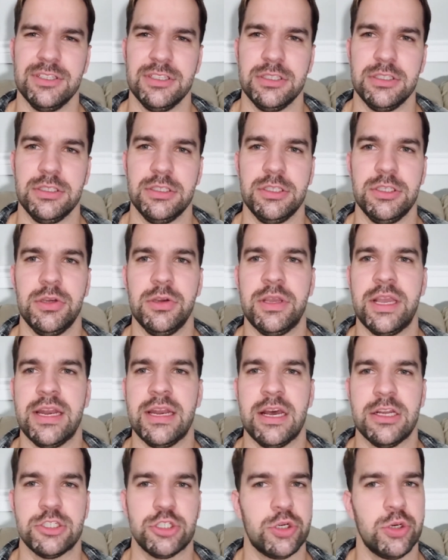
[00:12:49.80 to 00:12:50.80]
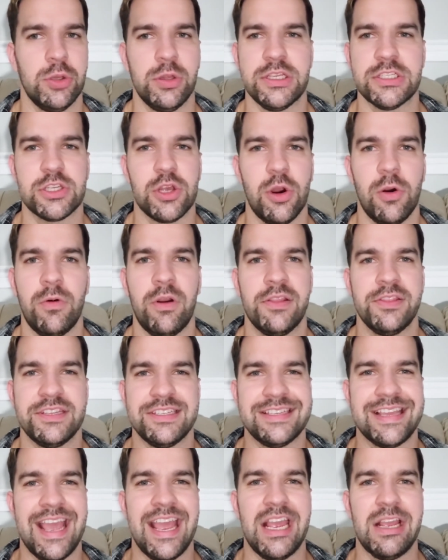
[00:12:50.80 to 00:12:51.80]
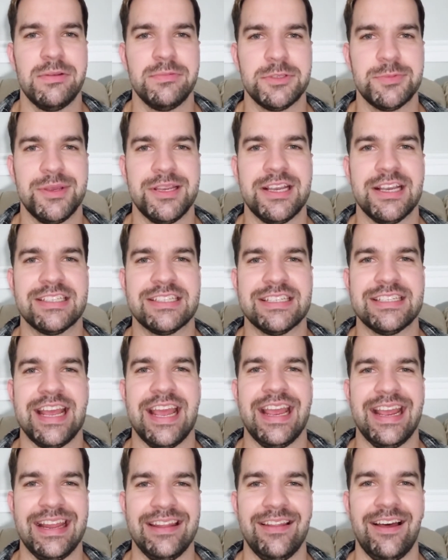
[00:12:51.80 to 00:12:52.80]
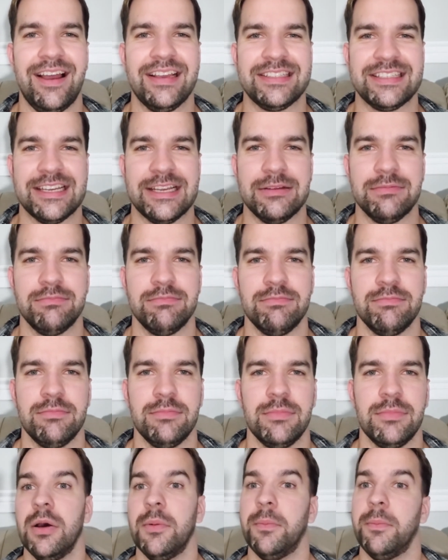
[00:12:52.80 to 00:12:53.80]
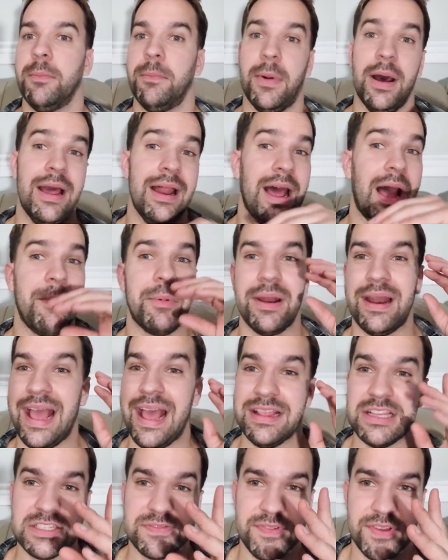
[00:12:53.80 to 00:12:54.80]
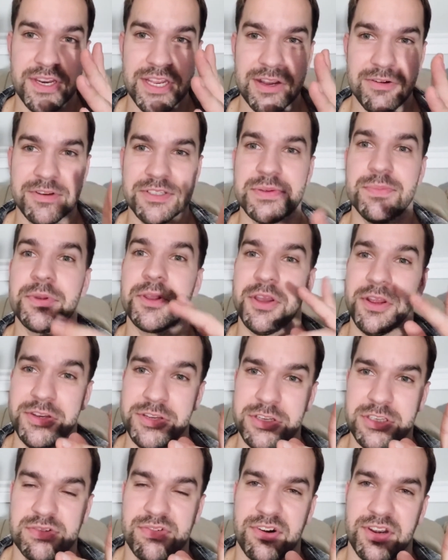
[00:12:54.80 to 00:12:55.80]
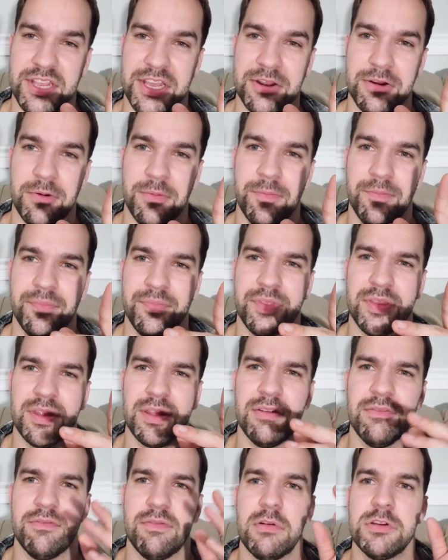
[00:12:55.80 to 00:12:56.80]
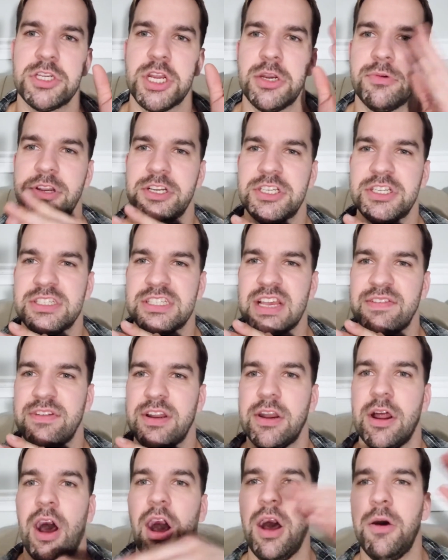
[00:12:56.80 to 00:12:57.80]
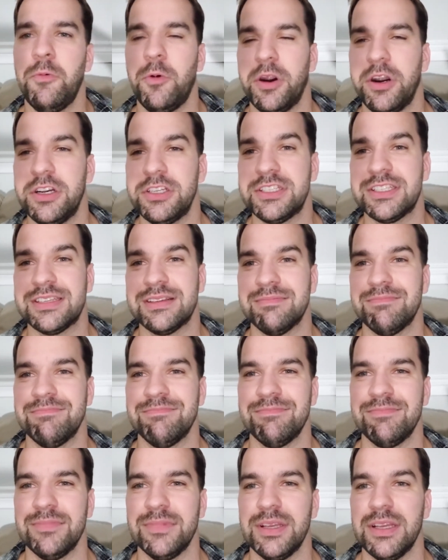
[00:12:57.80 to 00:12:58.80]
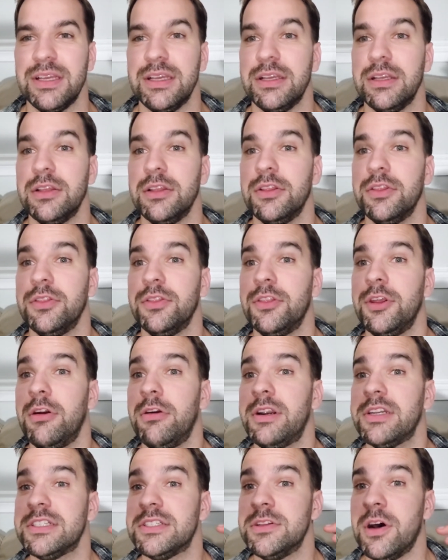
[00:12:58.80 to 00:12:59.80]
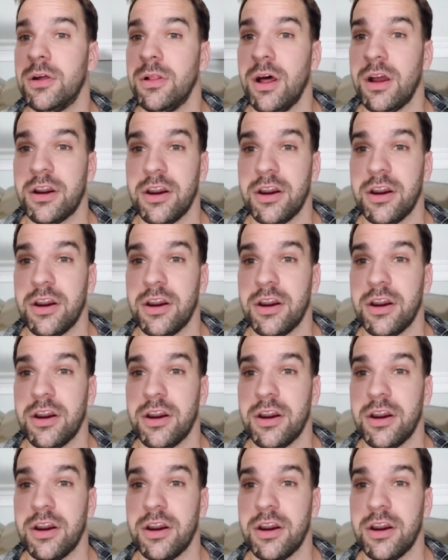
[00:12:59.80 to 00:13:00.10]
you cannot truly solo run these games because of Tate and Liza. But I'm going to end this video with some good news for you. From Generation 7 and onwards, there is no longer a